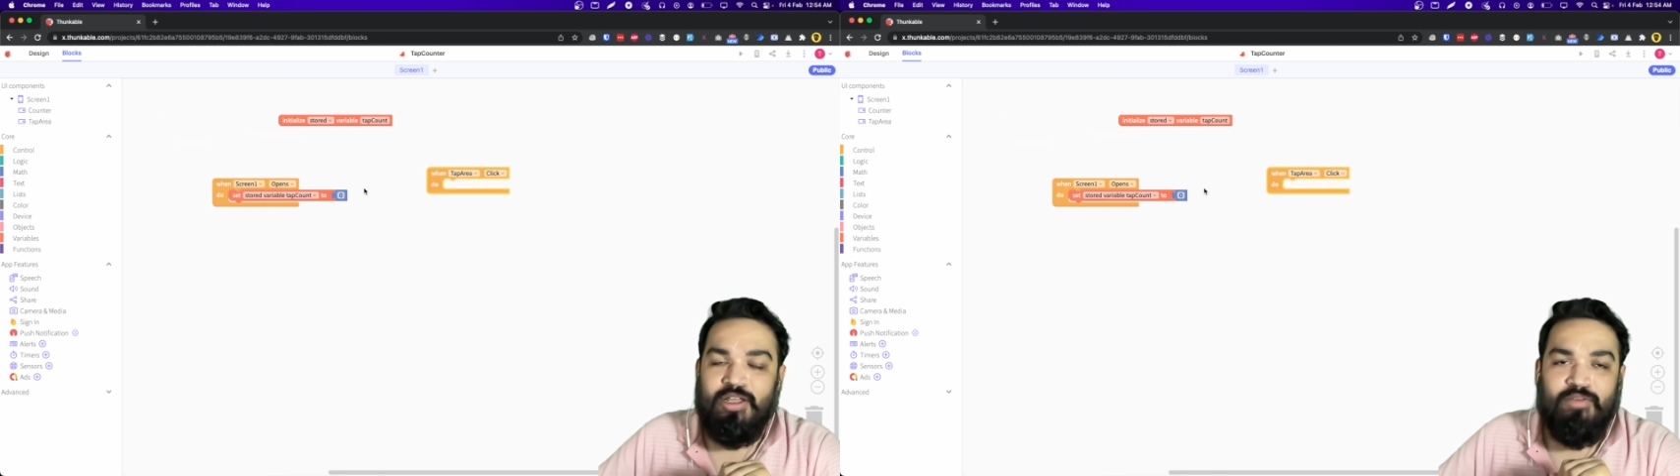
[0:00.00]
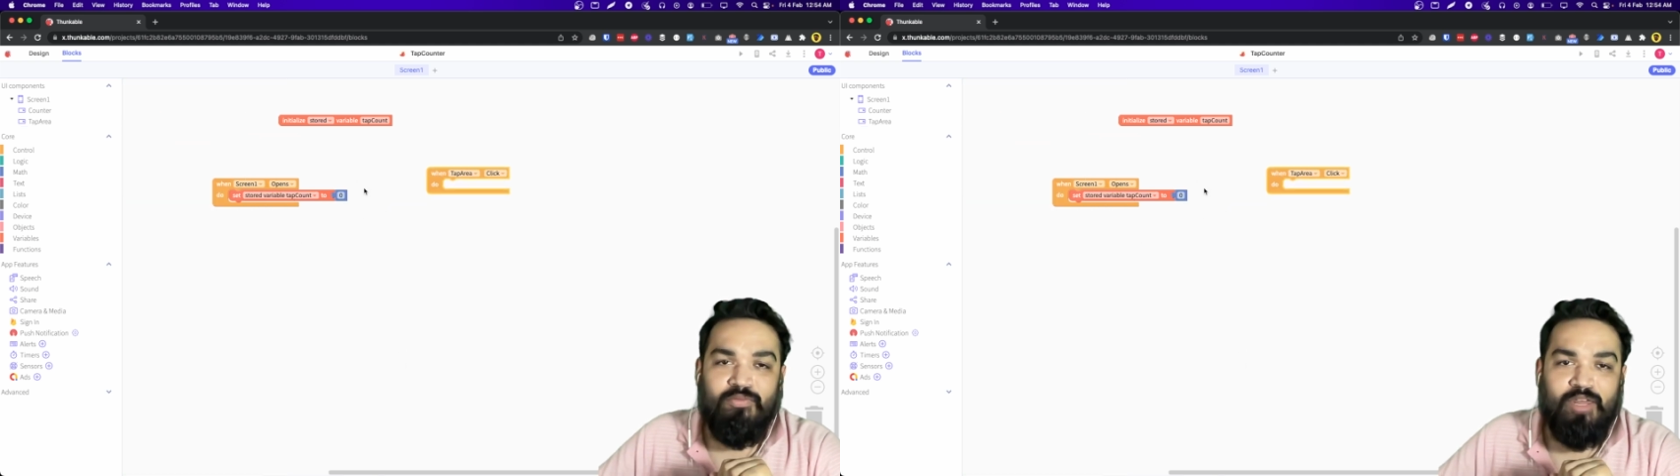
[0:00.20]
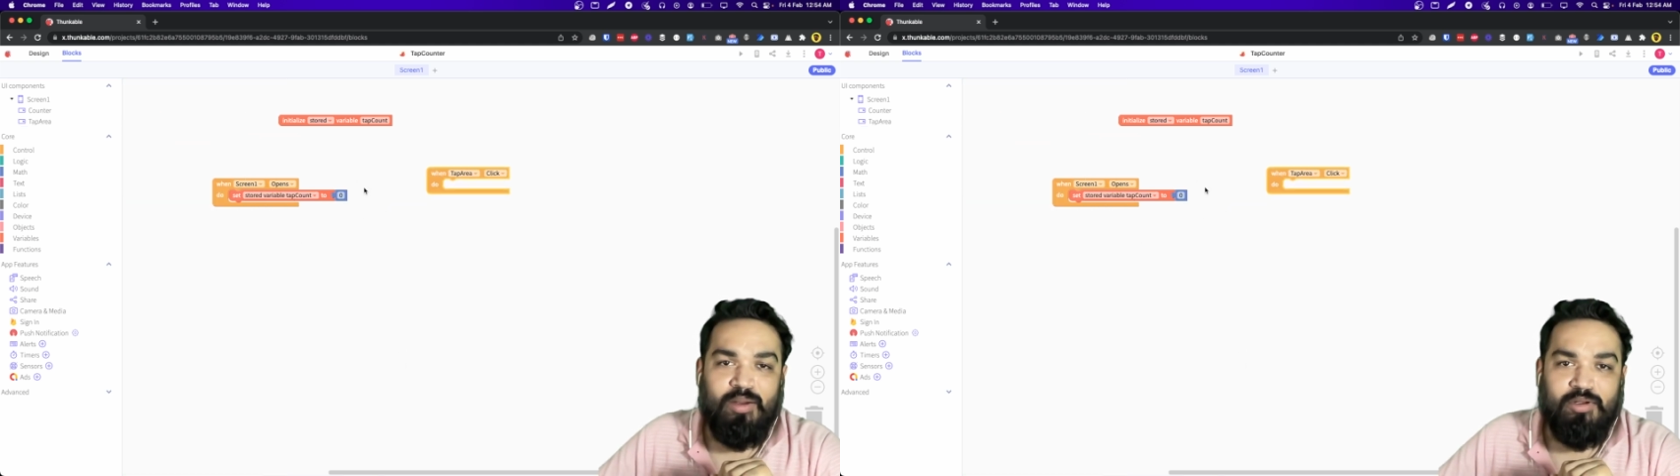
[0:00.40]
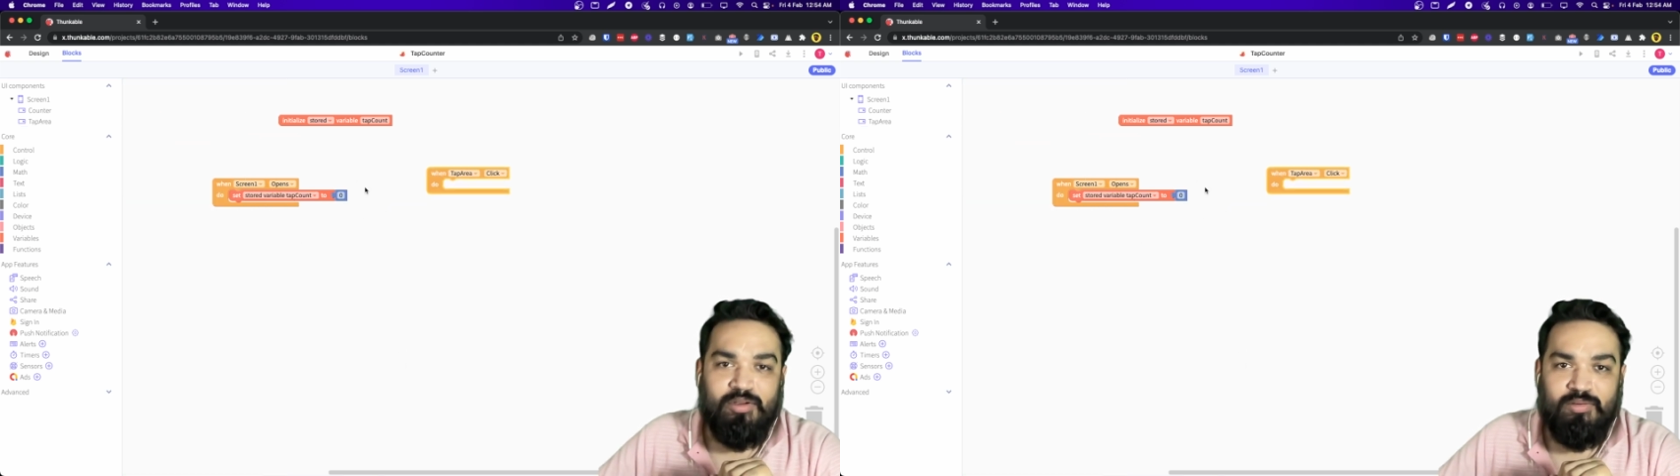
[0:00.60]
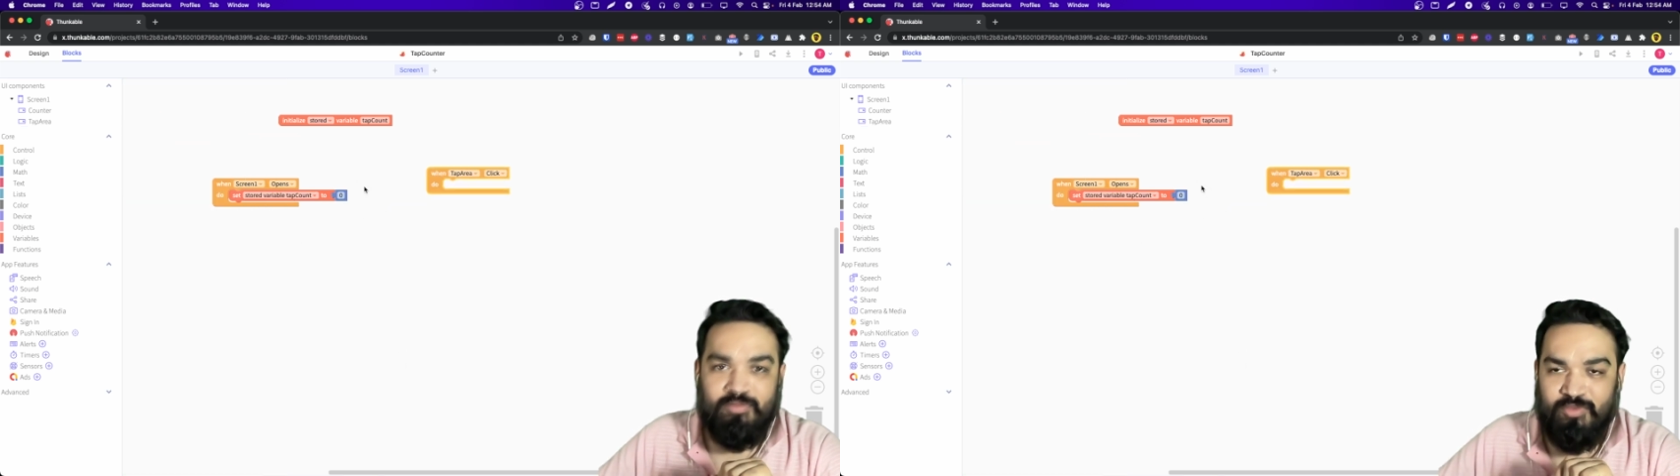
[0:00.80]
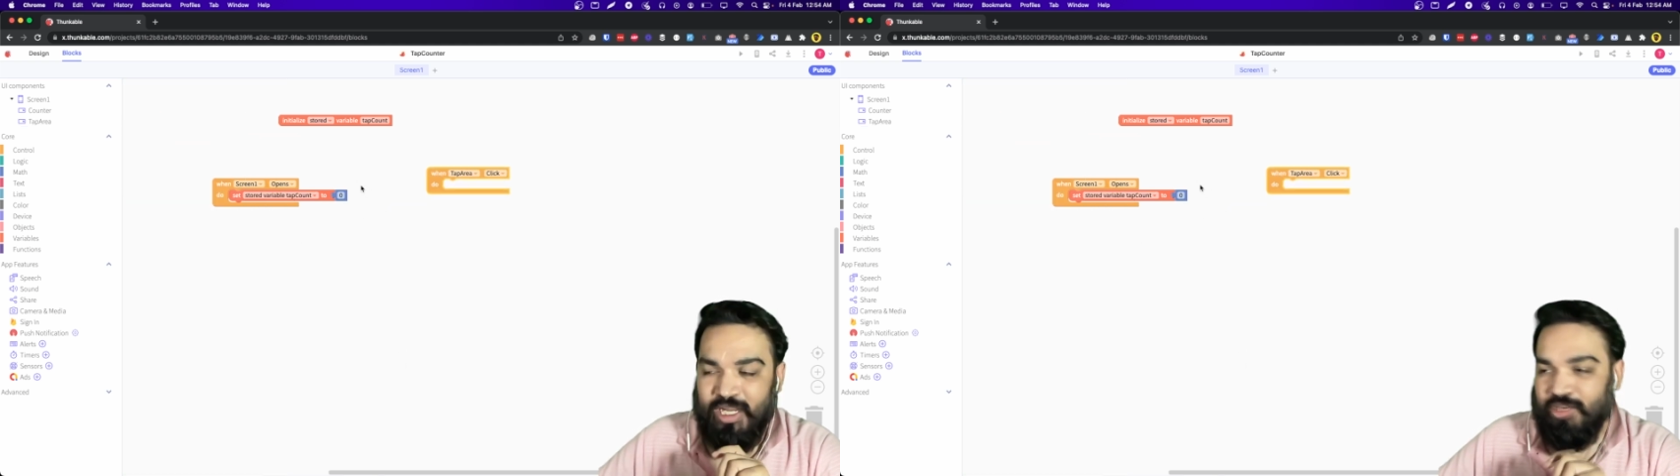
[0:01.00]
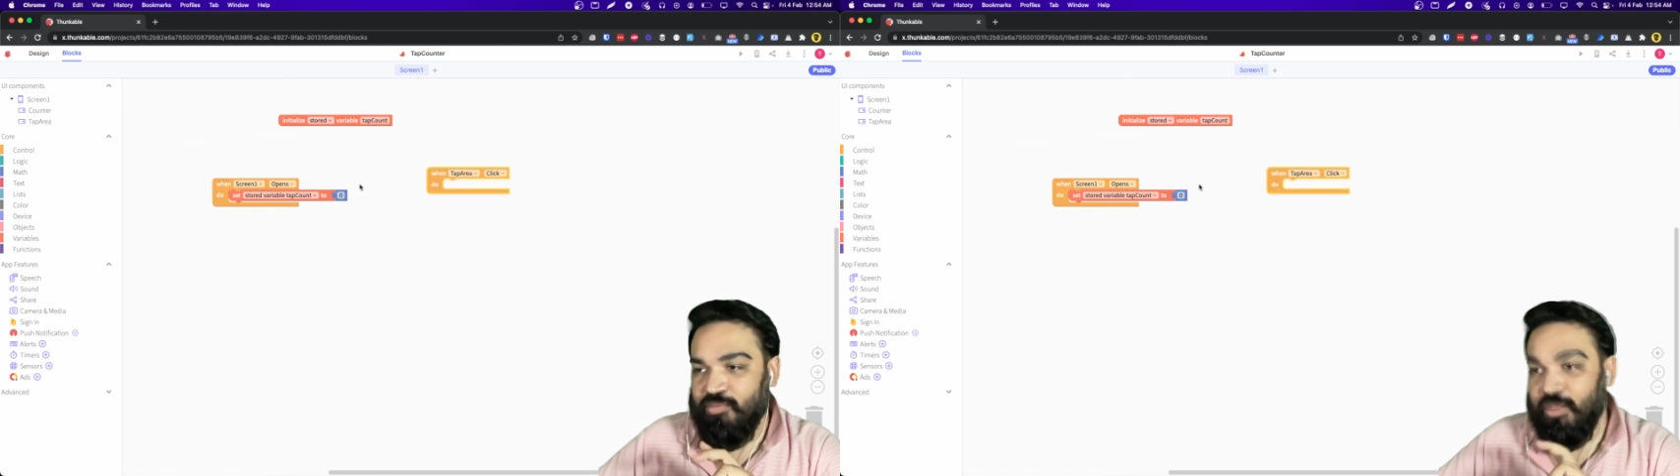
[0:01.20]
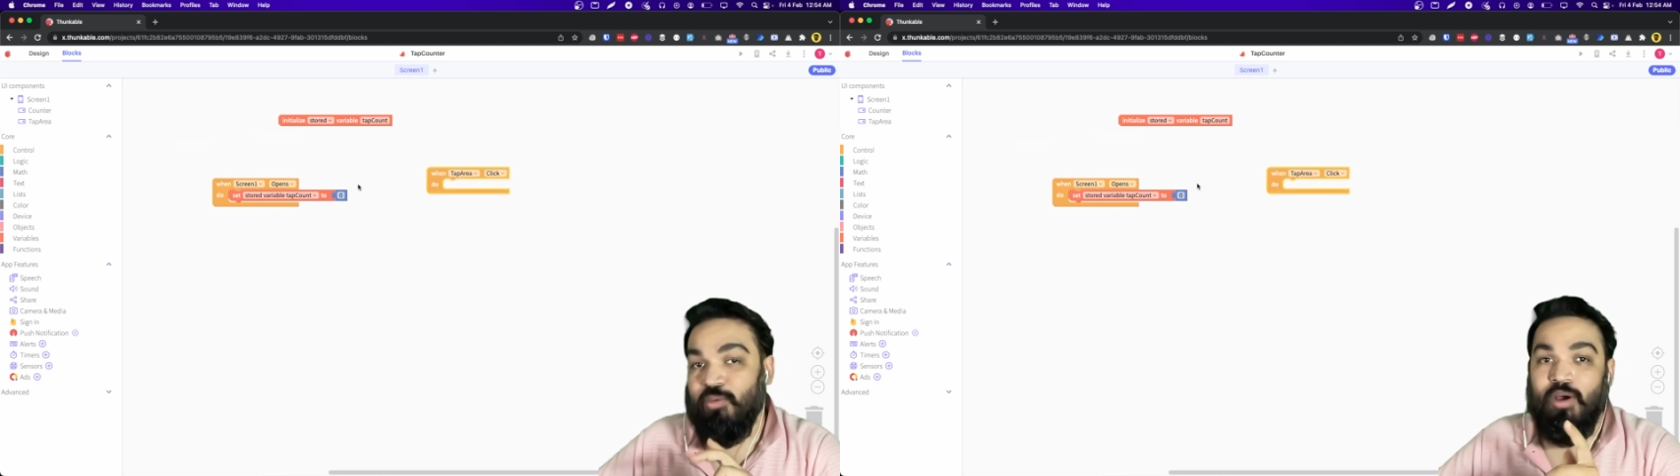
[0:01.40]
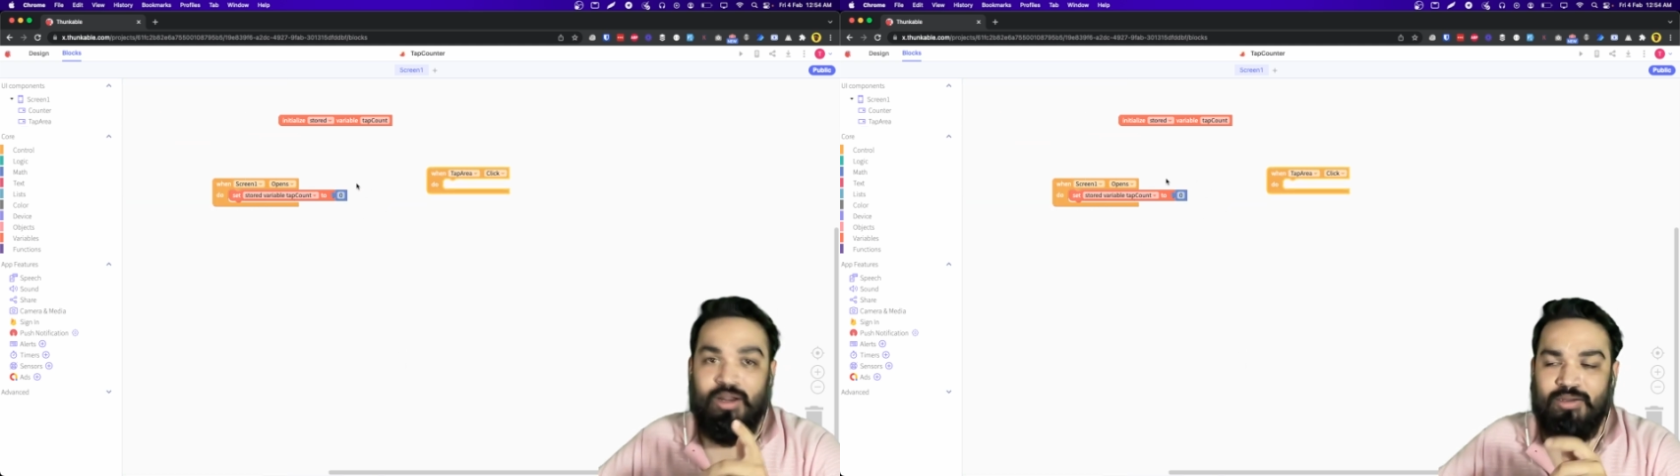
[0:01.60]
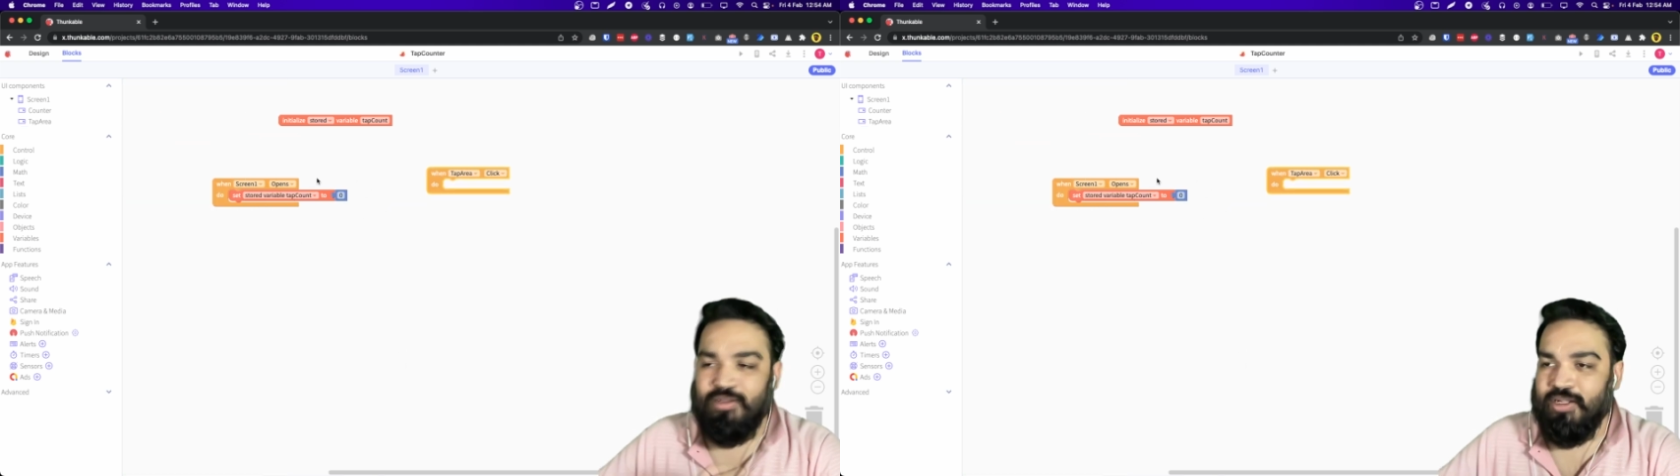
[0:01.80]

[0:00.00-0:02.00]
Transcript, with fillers: variable value by 1,